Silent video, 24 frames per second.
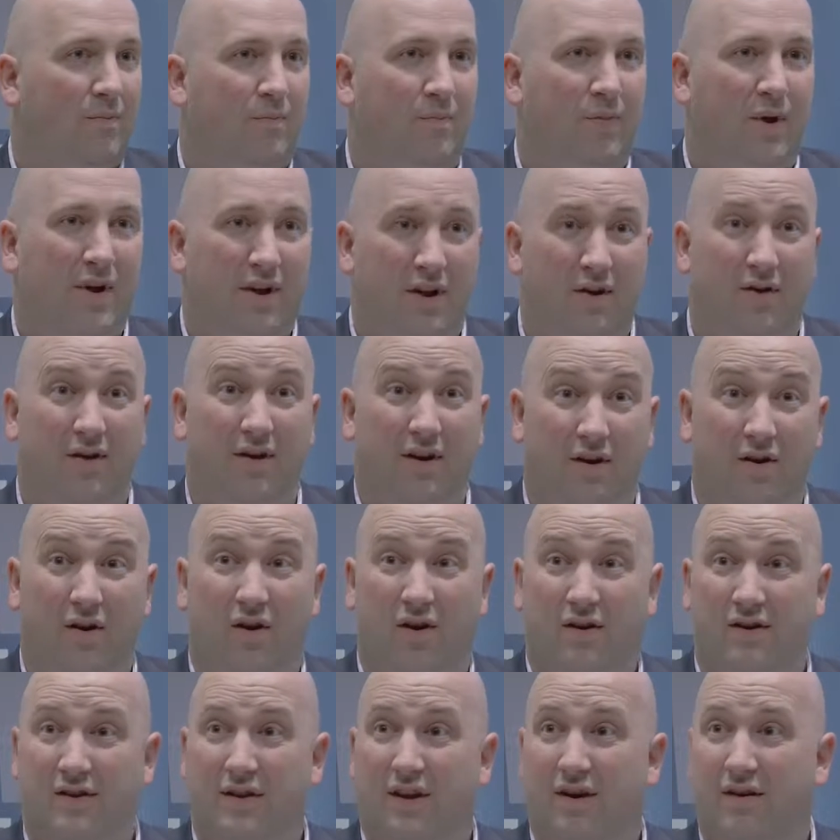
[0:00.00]
but you're in a
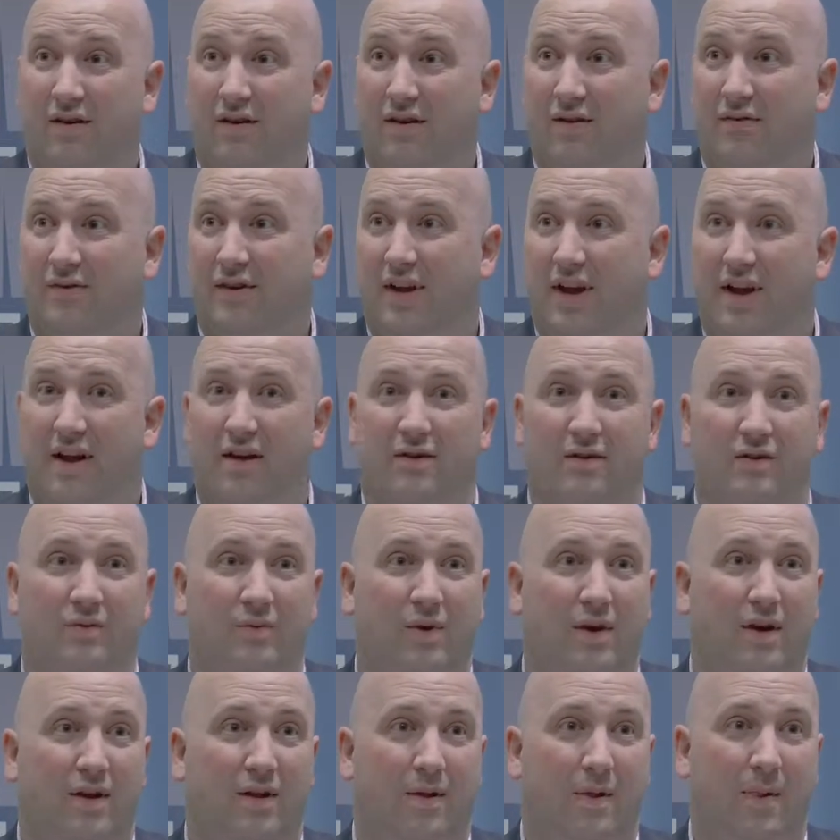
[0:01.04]
nice area of town as
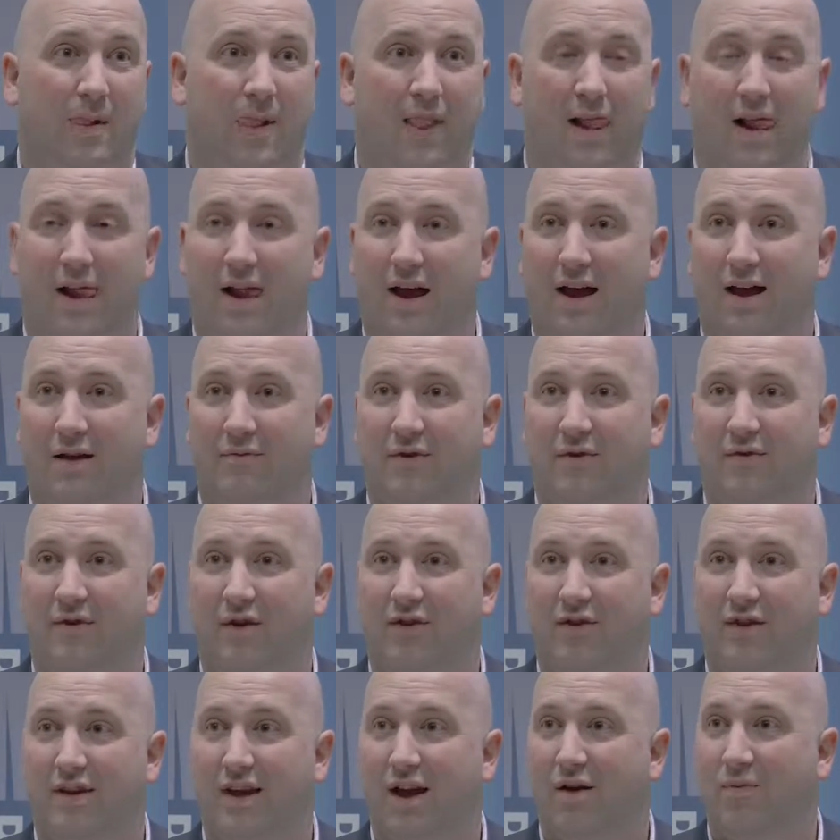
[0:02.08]
well. You've
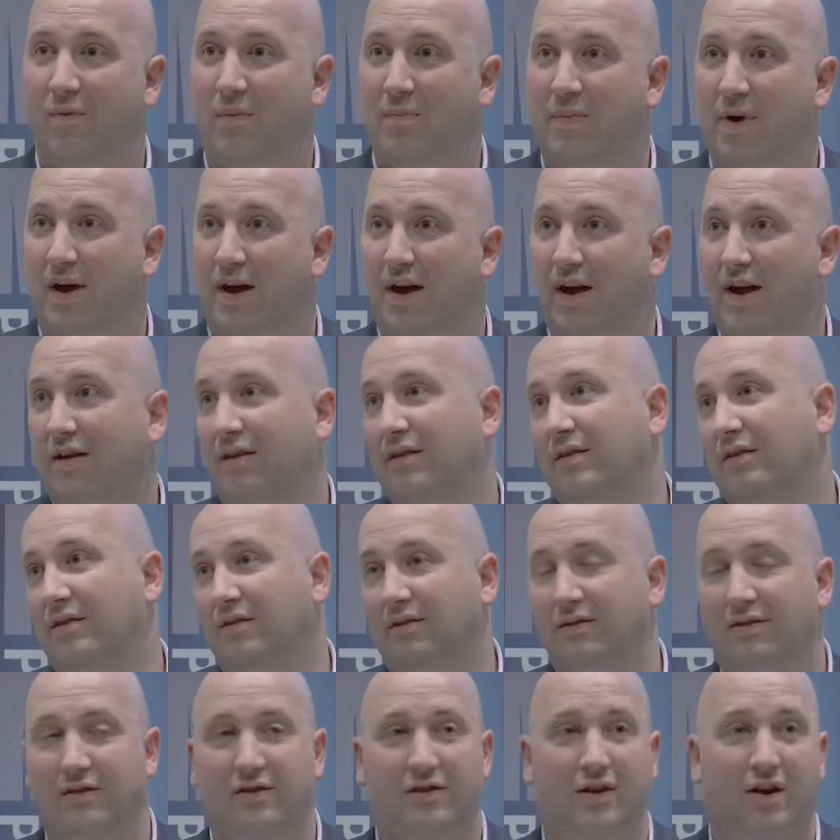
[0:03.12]
got the Albert Park,
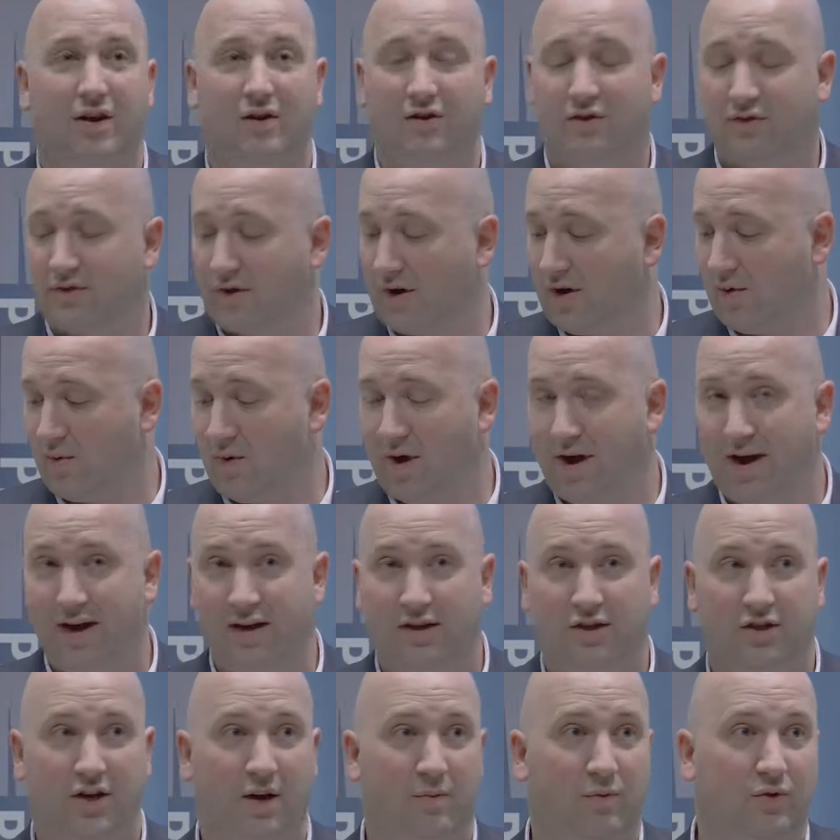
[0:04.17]
stone's throw
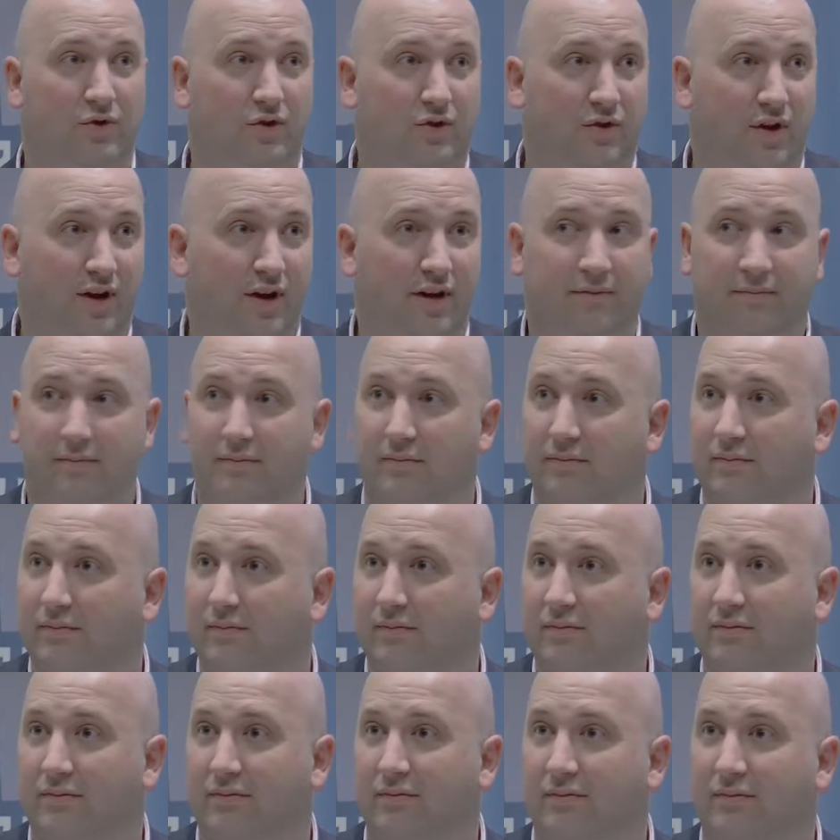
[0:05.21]
away, Chapel Street,
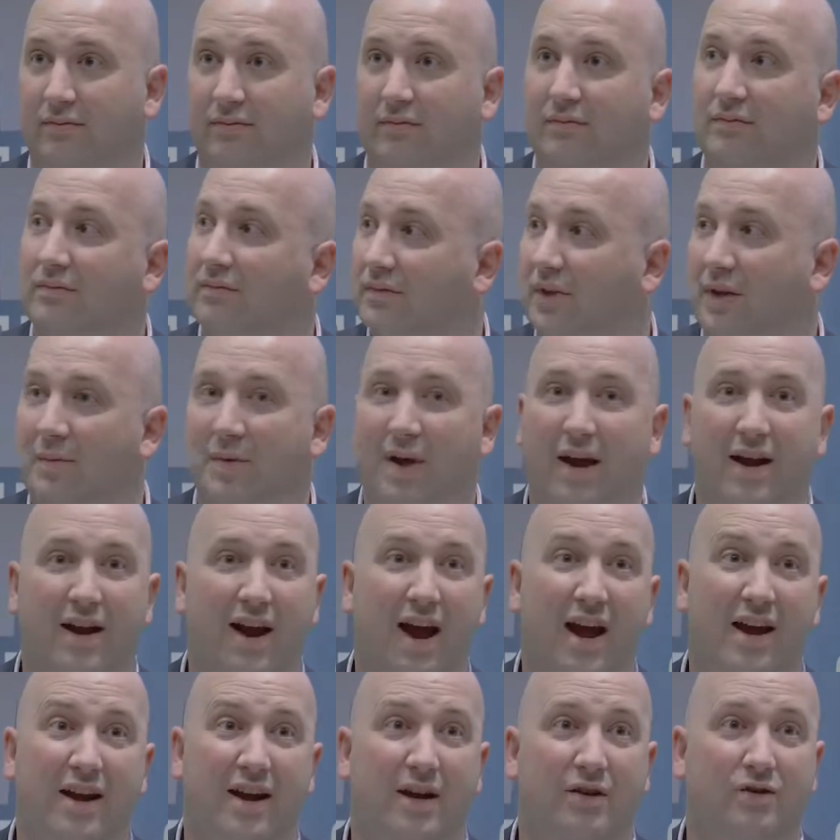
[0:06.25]
about
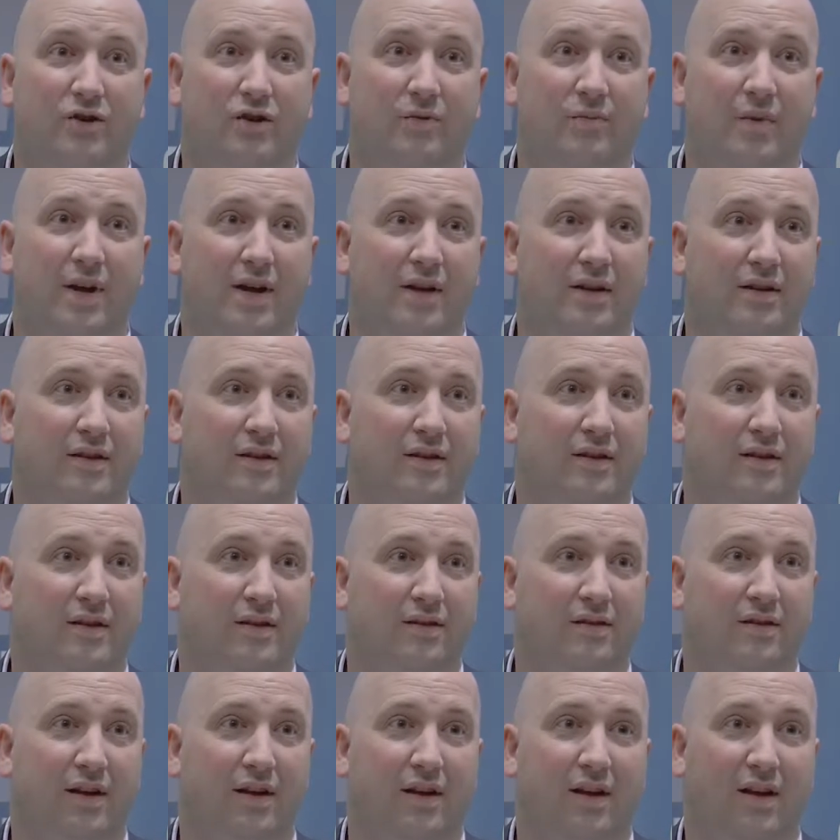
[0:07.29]
800
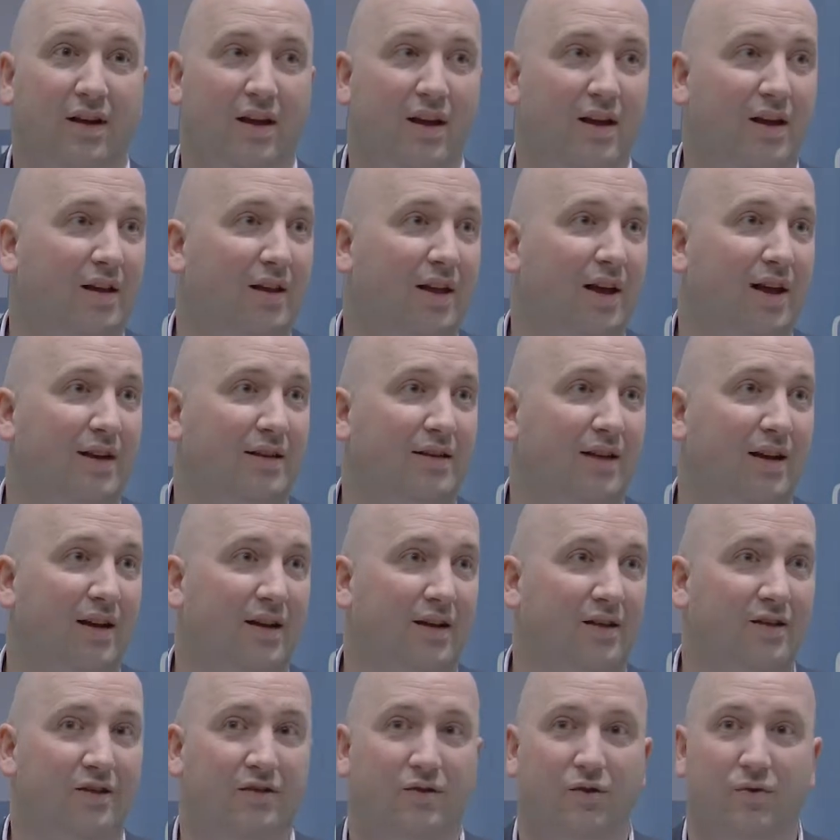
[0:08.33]
metres, so you can get your
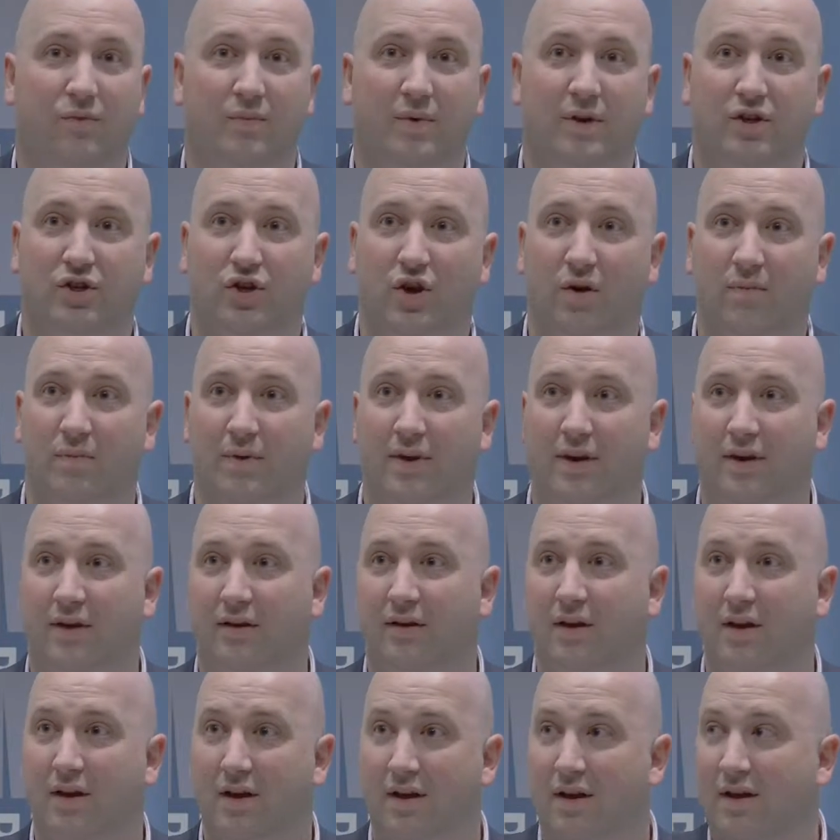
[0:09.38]
lattes, do a bit of
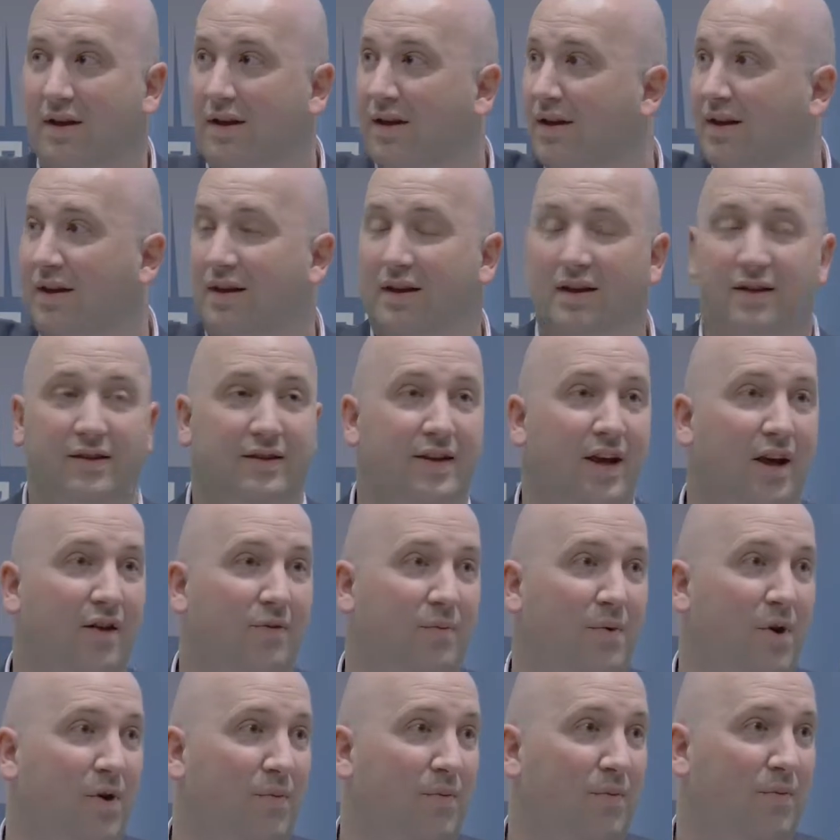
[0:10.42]
shopping. South
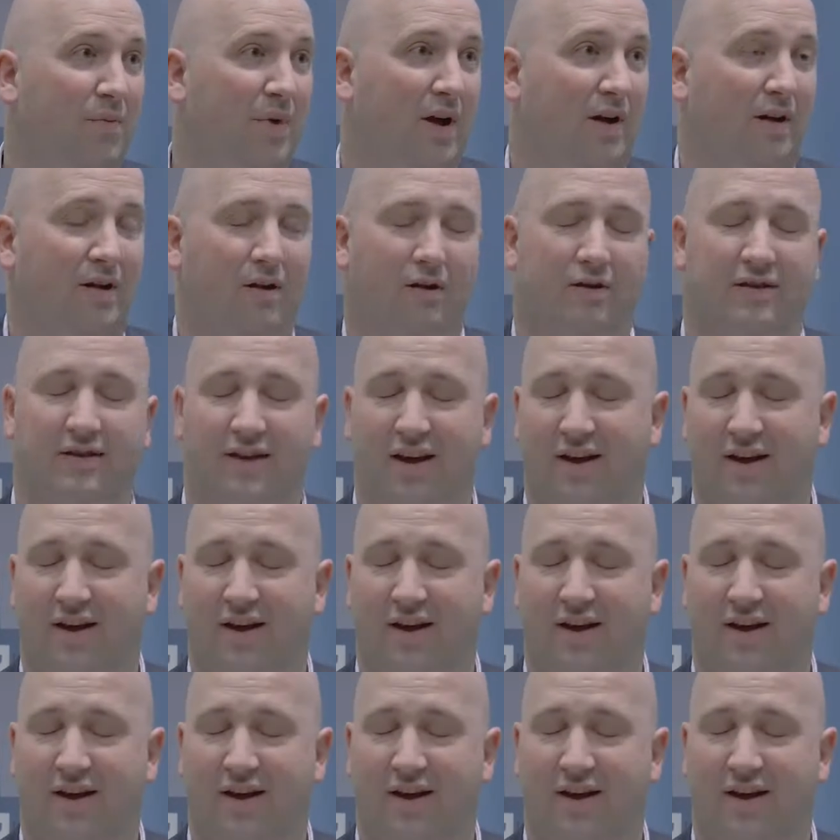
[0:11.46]
Melbourne Market,